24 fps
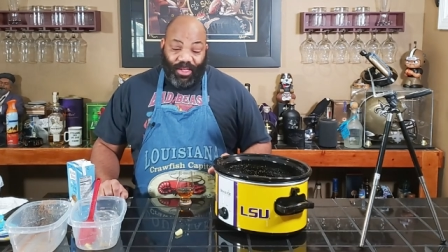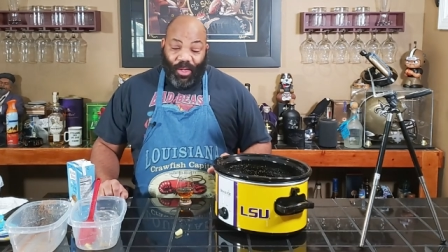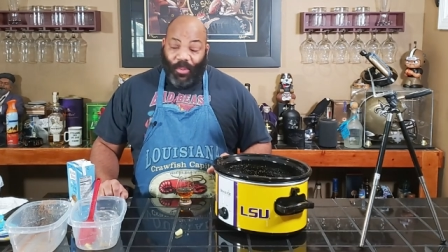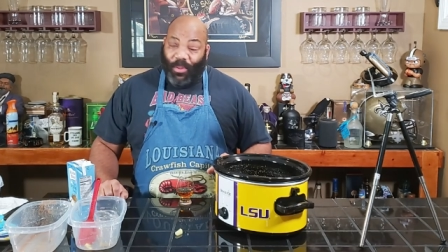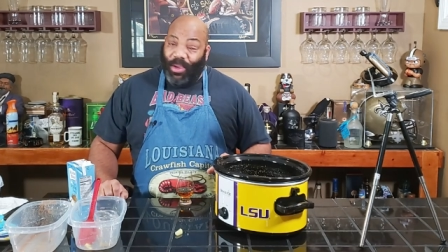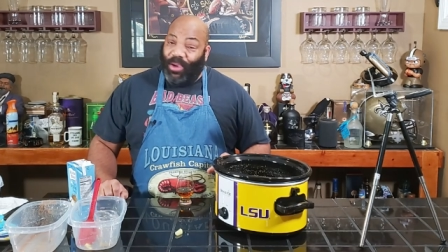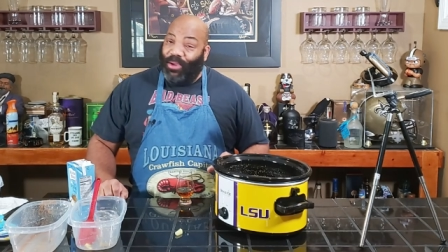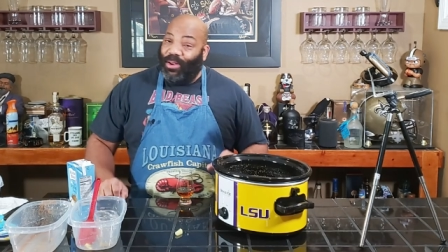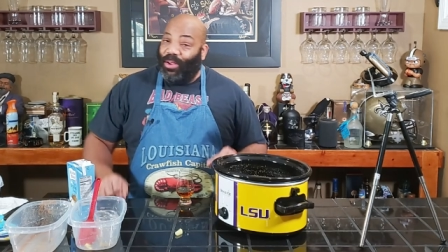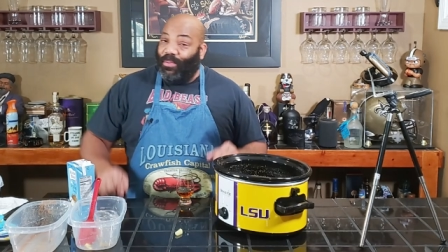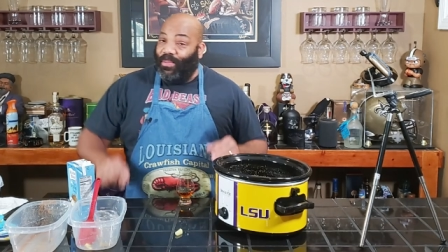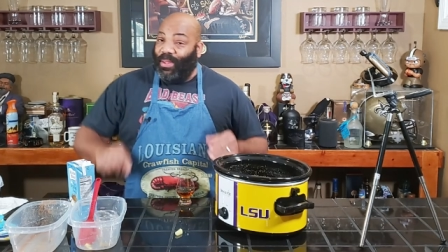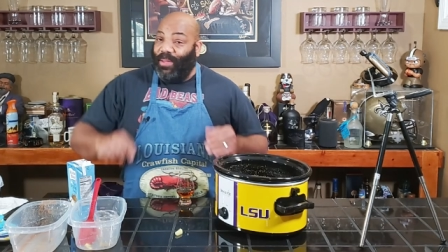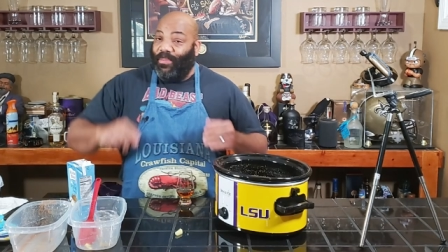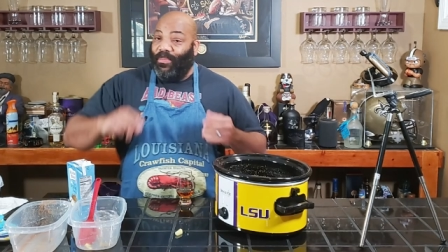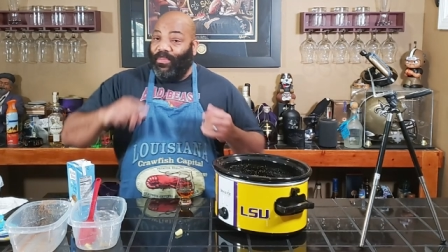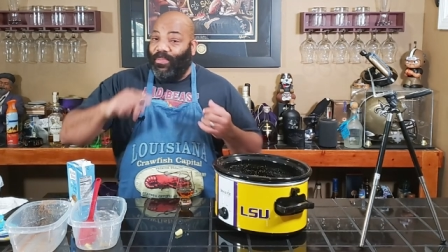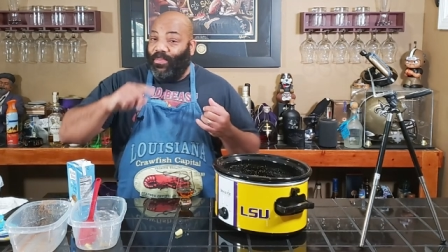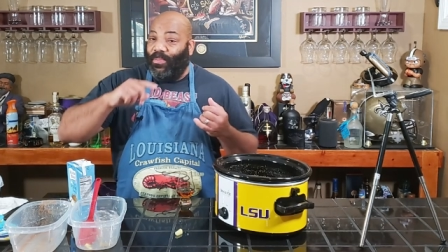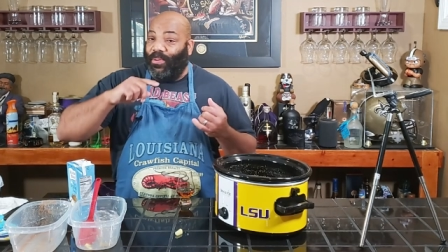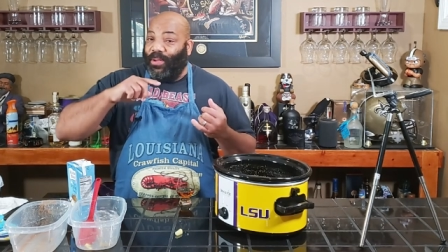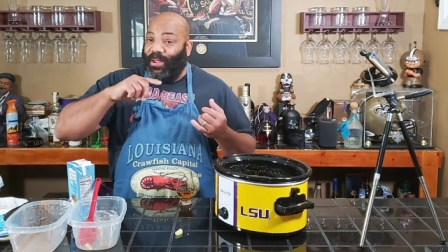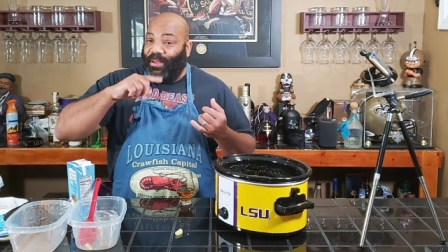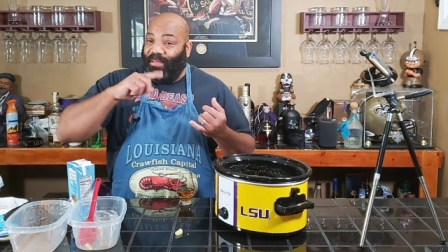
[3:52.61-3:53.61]
So we're gonna be
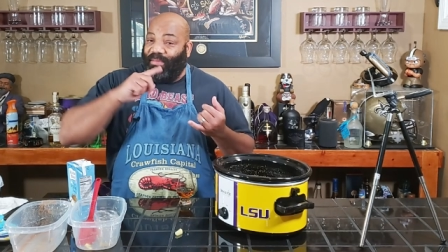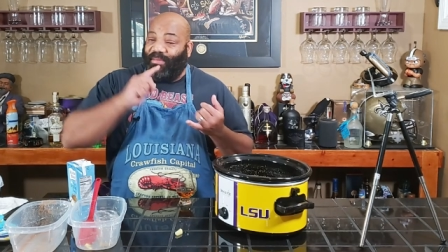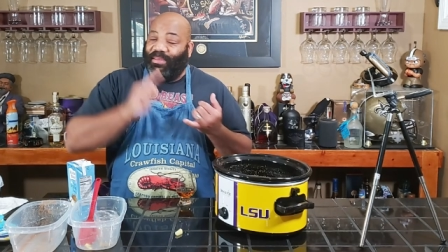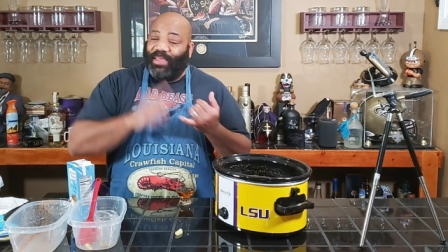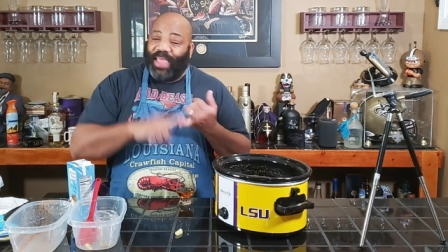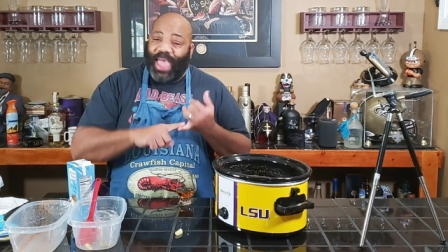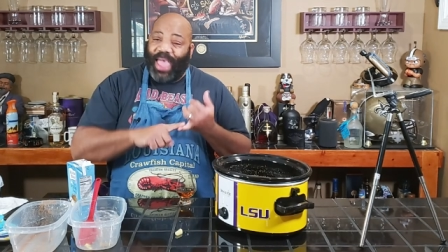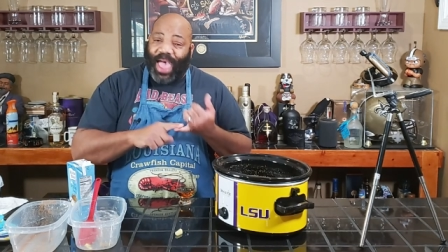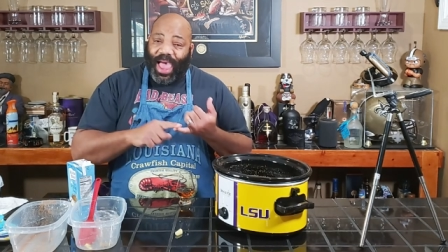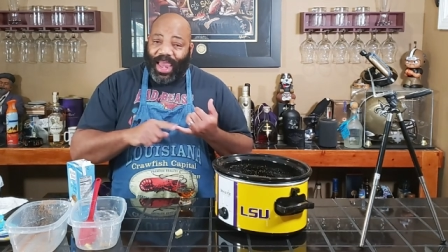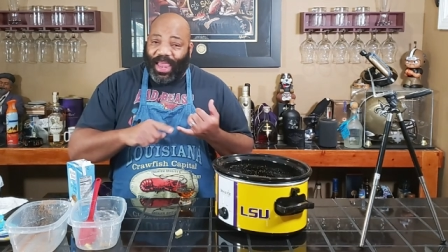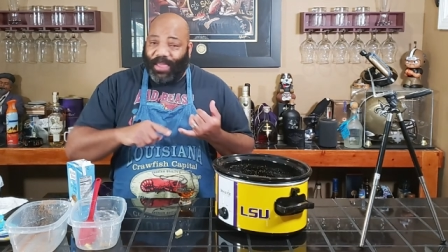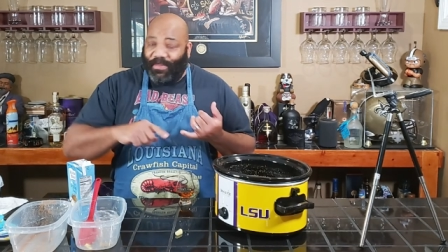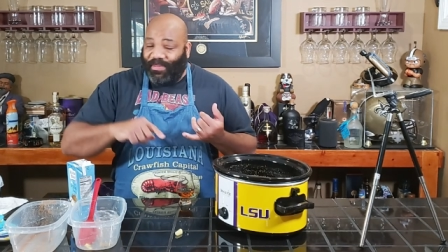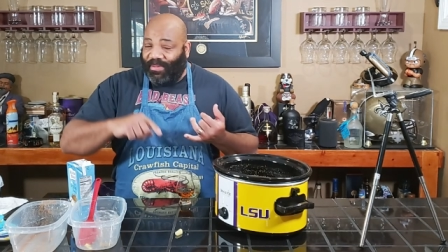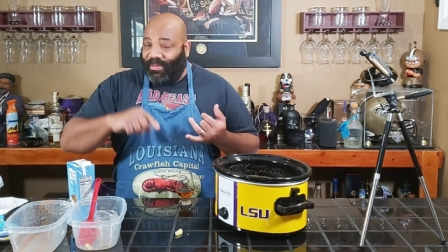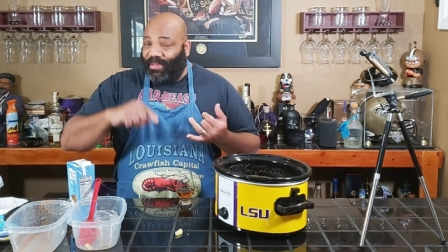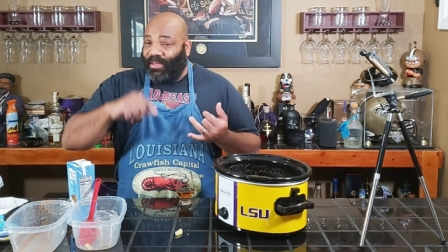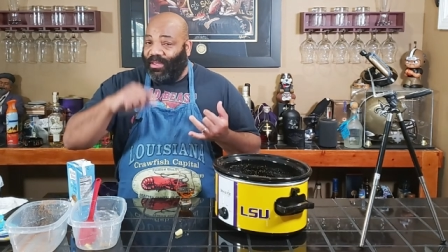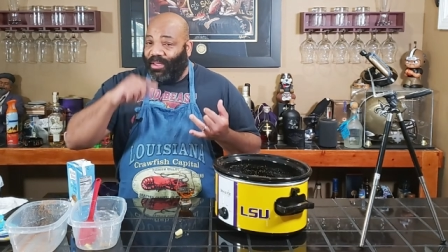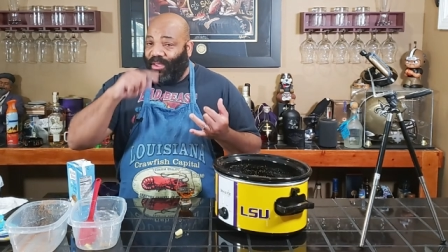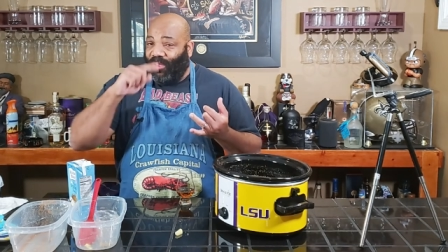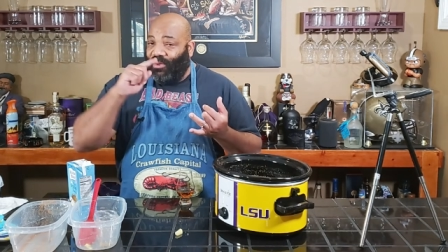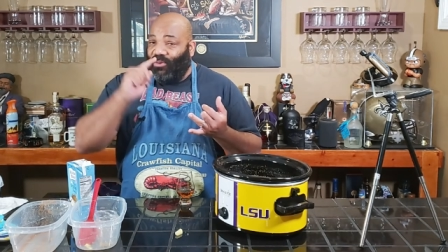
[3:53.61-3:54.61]
putting scallops,